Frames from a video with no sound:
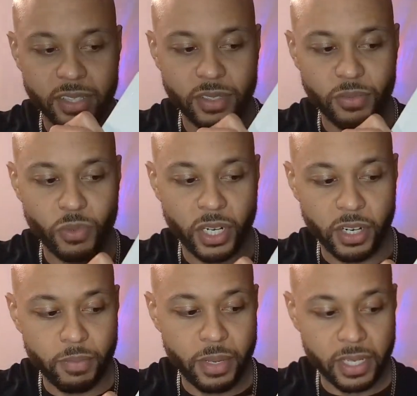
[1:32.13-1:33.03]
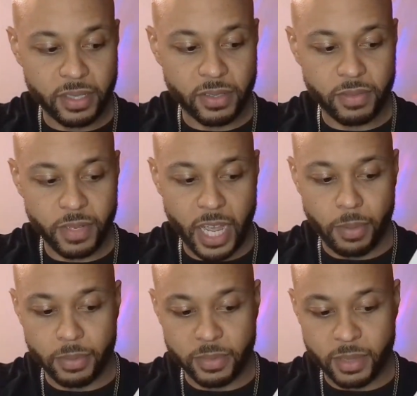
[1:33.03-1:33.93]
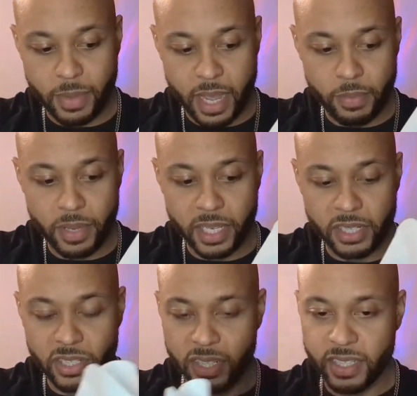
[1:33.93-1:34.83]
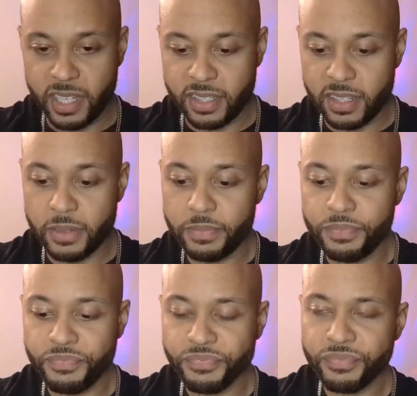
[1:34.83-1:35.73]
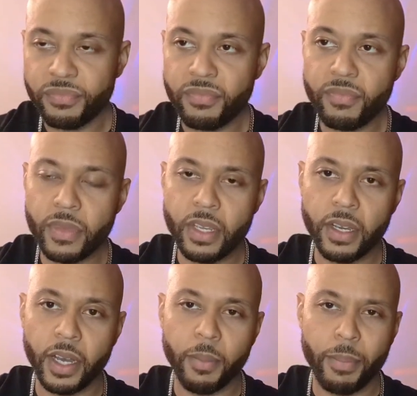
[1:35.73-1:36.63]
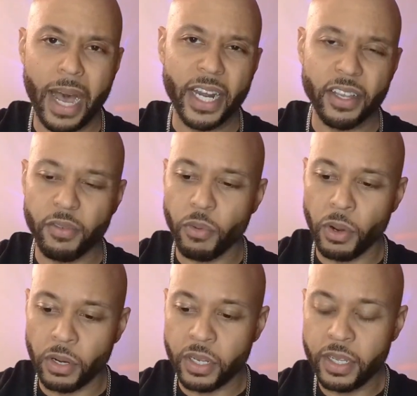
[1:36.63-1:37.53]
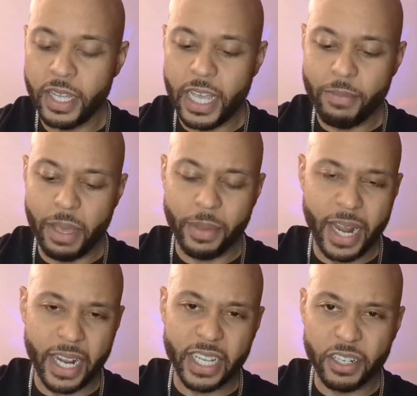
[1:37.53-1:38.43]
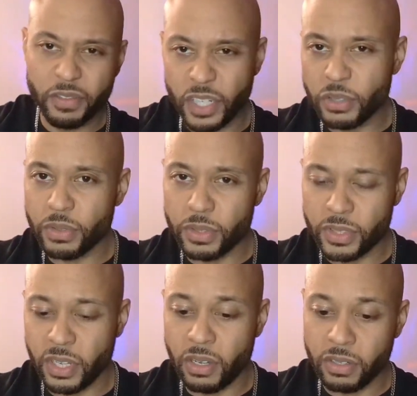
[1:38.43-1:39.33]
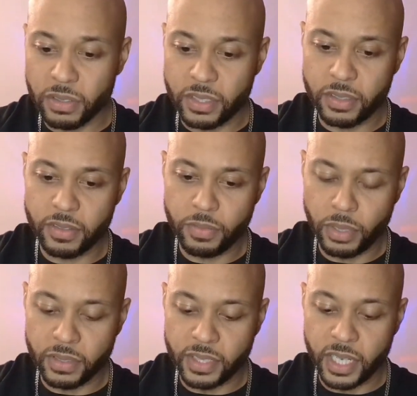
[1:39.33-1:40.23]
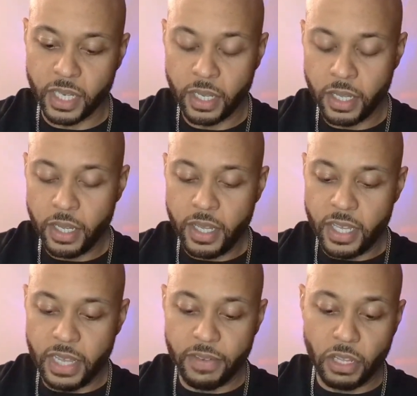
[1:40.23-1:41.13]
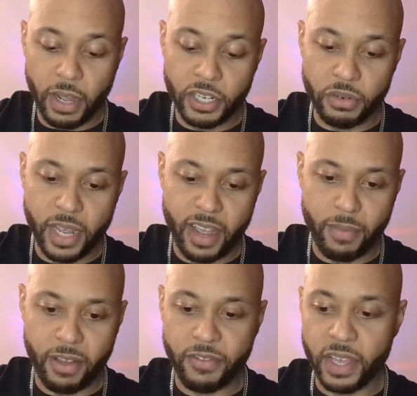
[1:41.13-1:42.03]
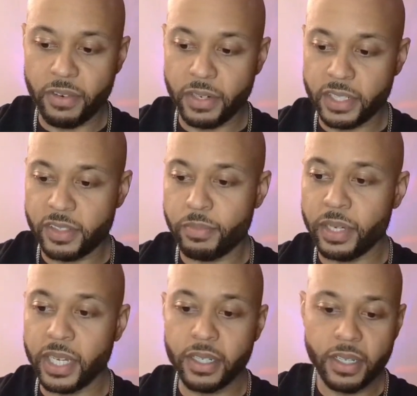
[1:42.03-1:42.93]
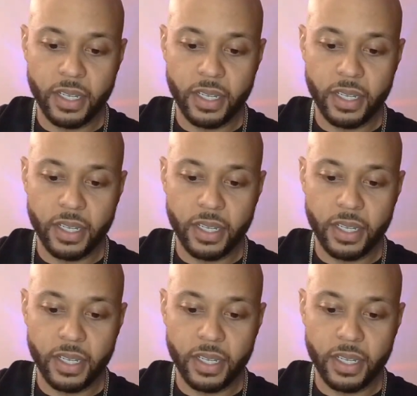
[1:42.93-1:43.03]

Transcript: it's one of her best albums, in my opinion, just as a body of work. Maybe not individual songs per se, even though I do have my favorites, but